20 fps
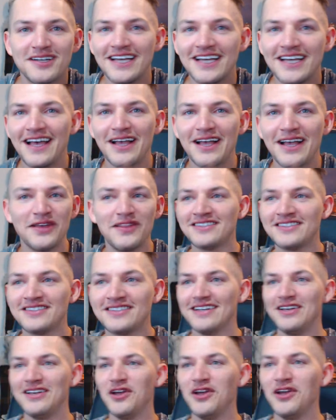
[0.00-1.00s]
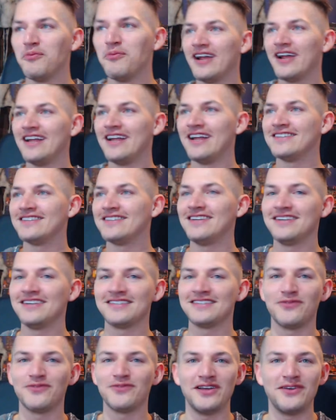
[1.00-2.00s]
It's a new player. You
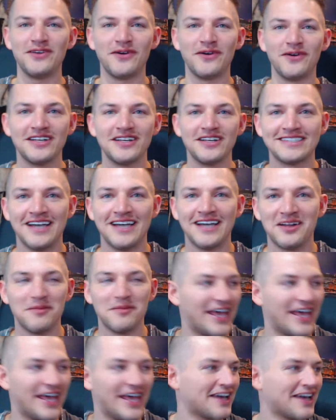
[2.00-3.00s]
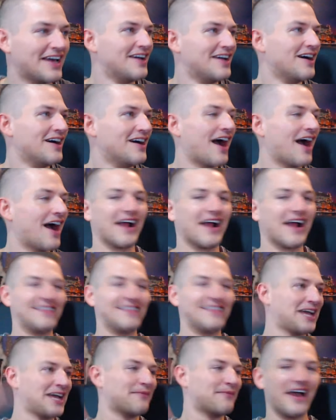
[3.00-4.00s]
just tell him, like, all right,
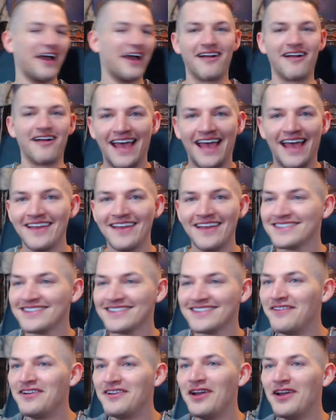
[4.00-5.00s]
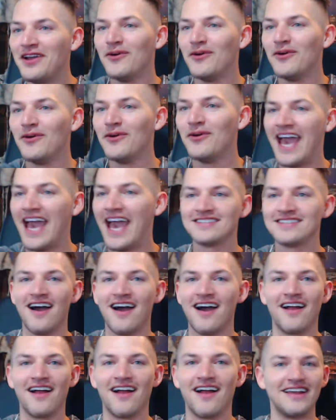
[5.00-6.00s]
think about your hand. Like, he doesn't even know what the hands are.